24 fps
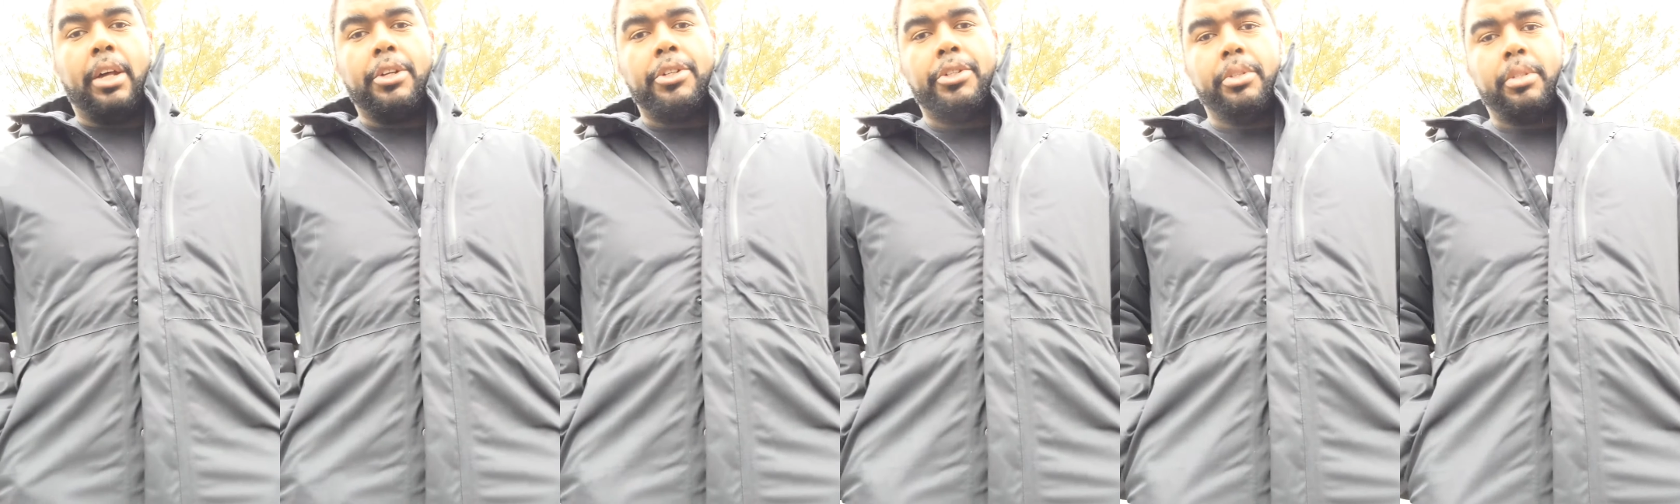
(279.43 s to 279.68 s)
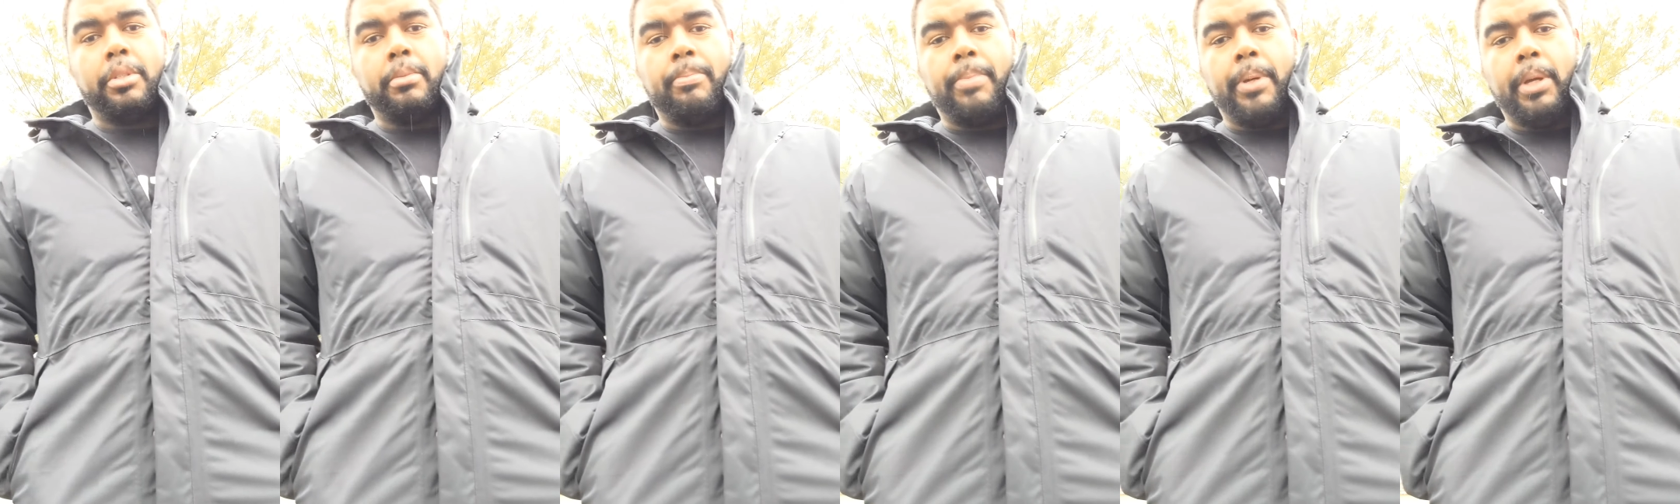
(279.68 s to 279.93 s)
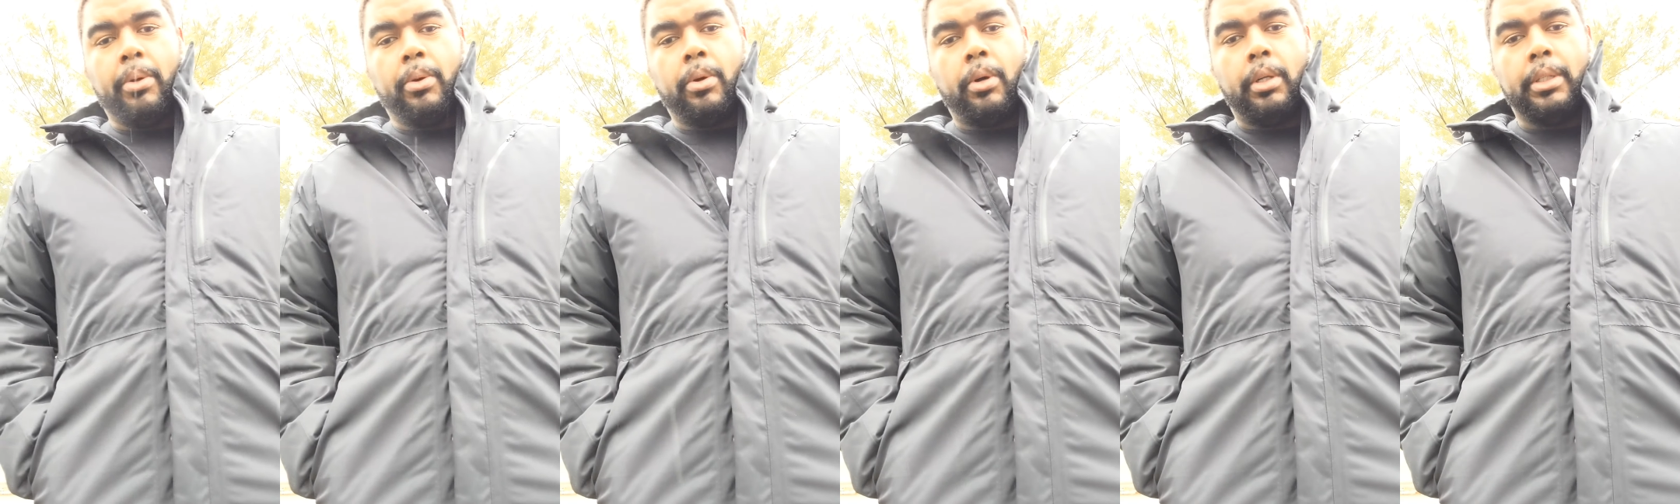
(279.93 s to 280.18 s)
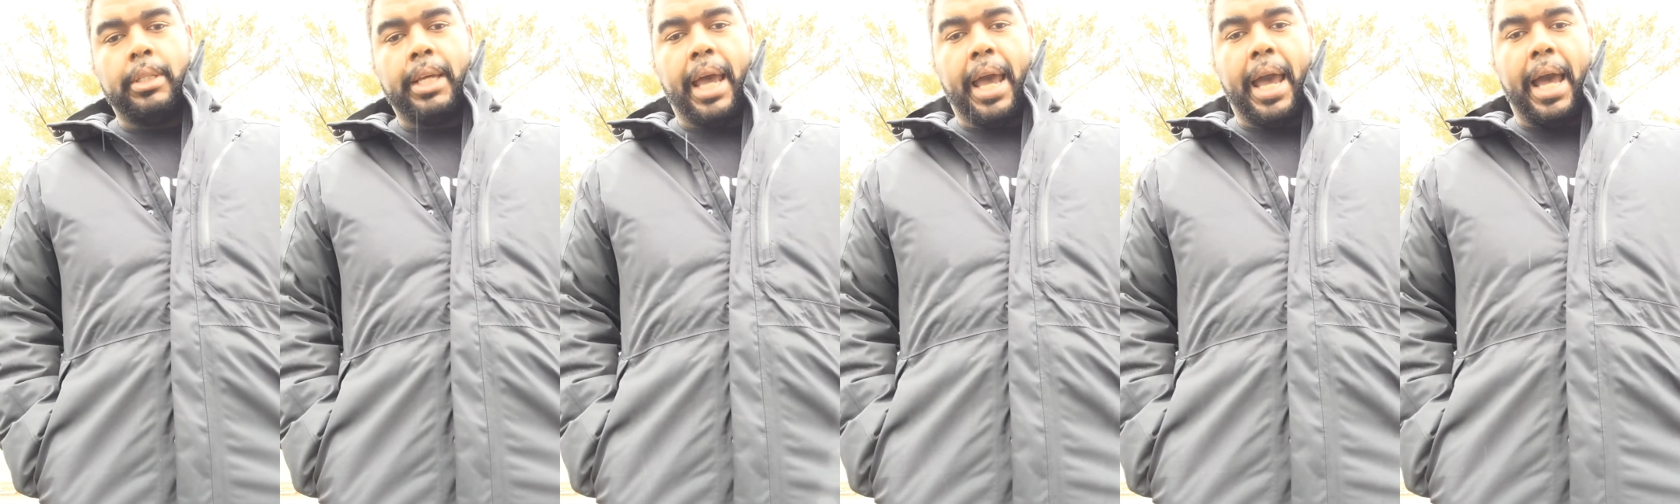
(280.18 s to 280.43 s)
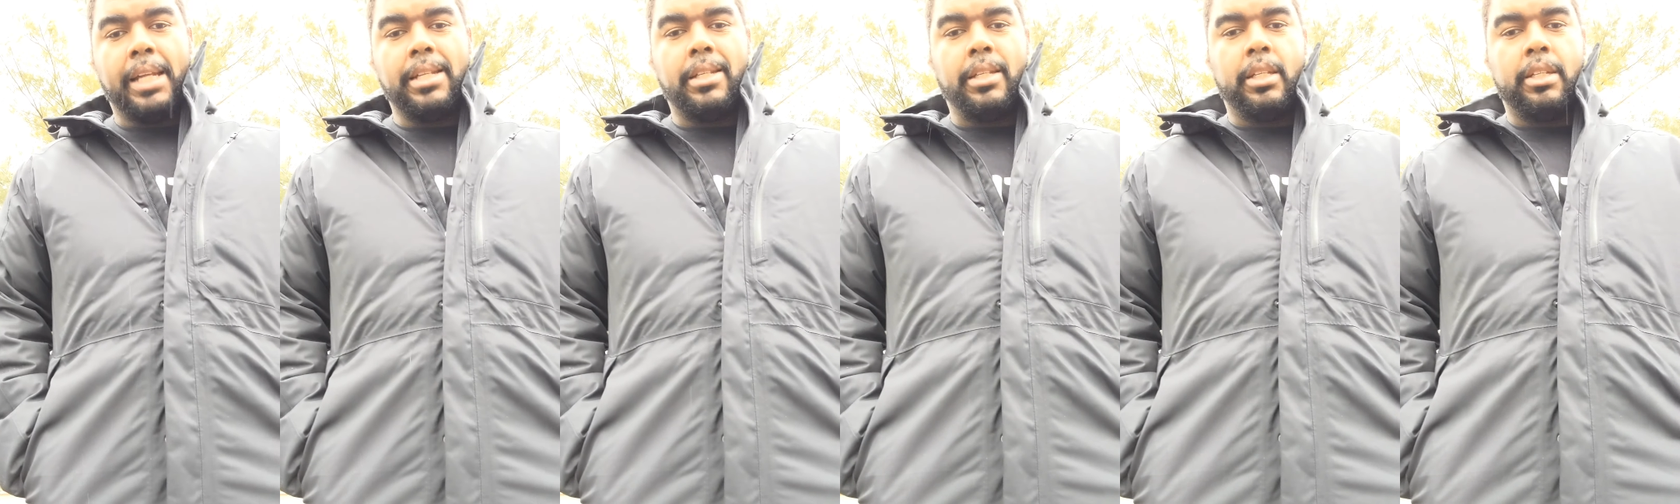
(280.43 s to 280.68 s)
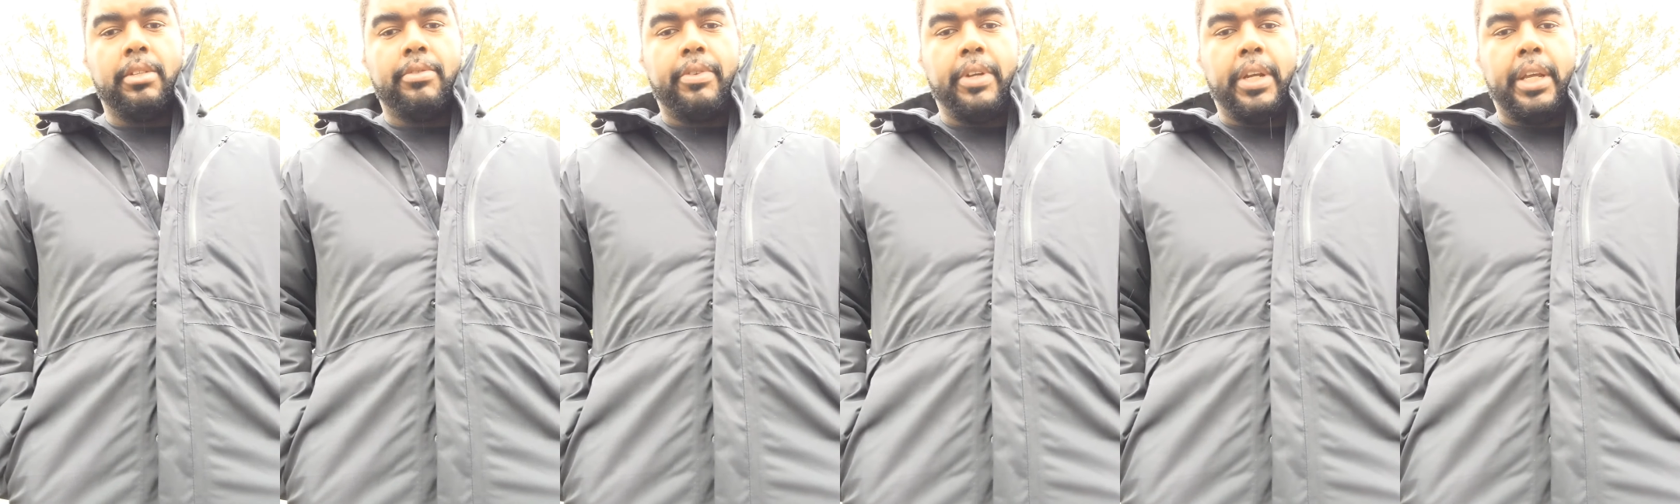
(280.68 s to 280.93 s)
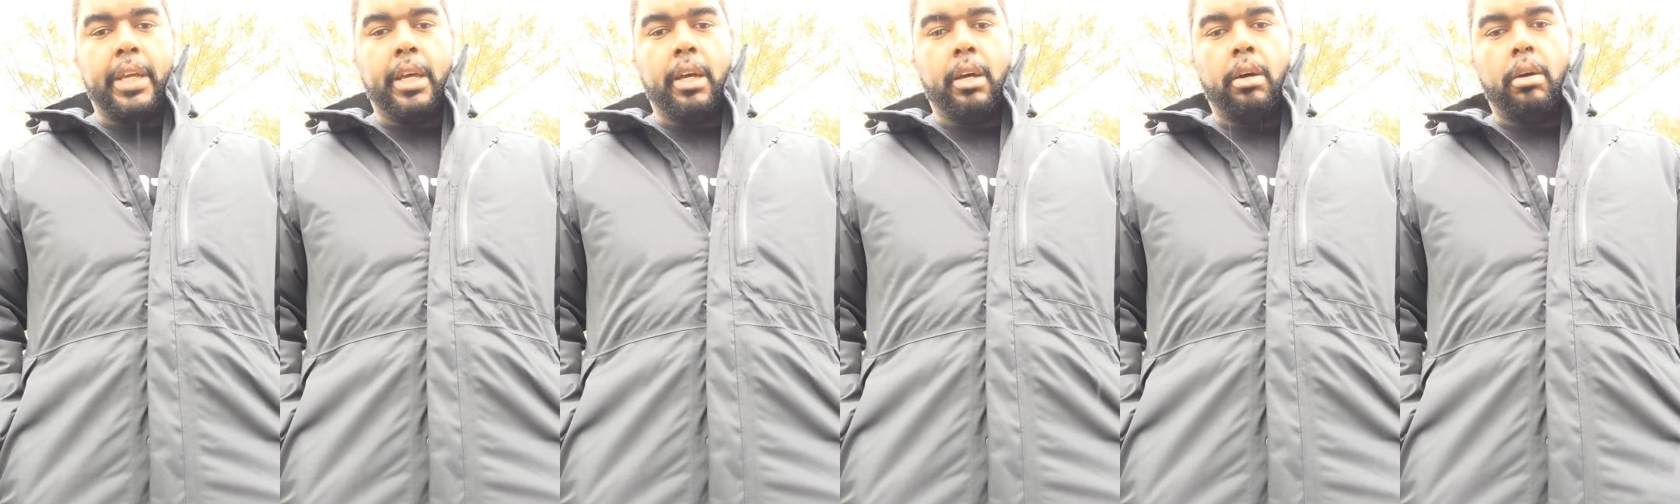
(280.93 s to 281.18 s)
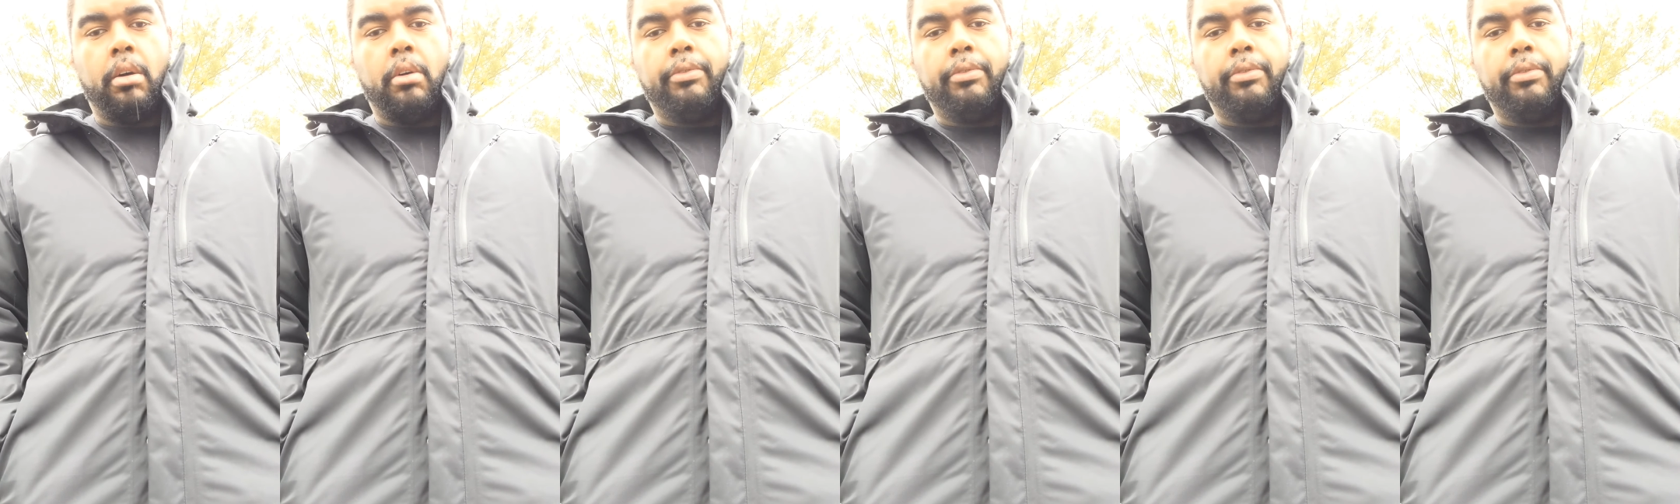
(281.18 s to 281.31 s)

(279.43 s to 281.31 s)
I'll shoot some B-roll to add to this video.